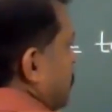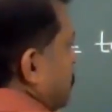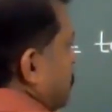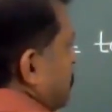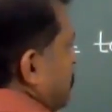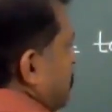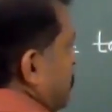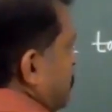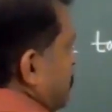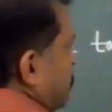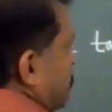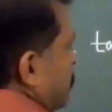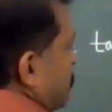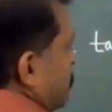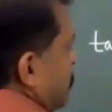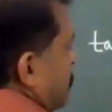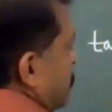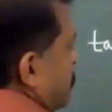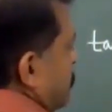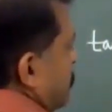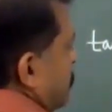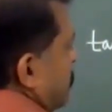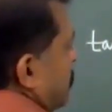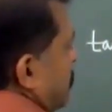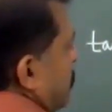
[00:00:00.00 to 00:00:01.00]

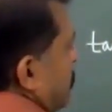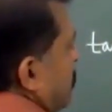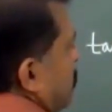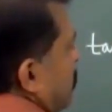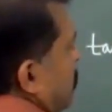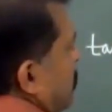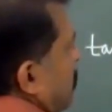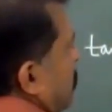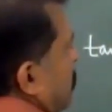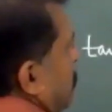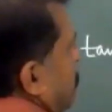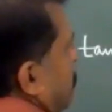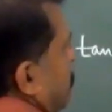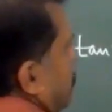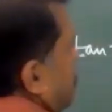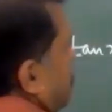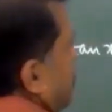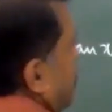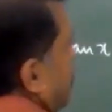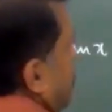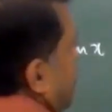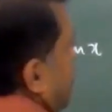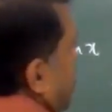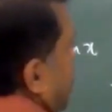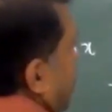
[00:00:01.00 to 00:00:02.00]
this. We
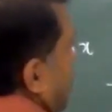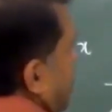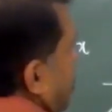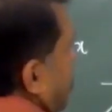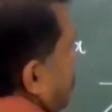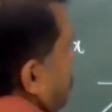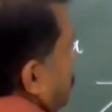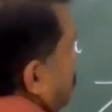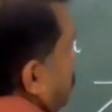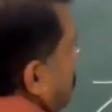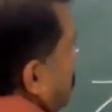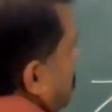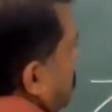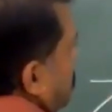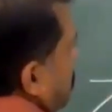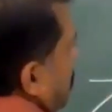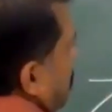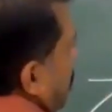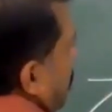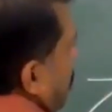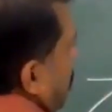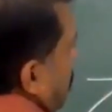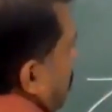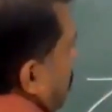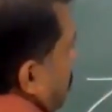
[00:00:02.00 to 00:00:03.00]
clearly see
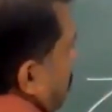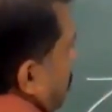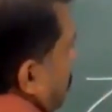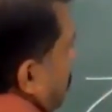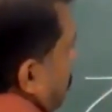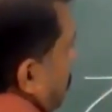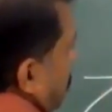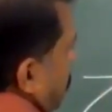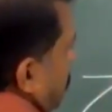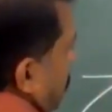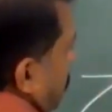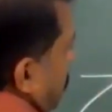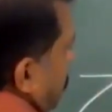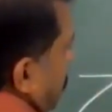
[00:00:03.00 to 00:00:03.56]
that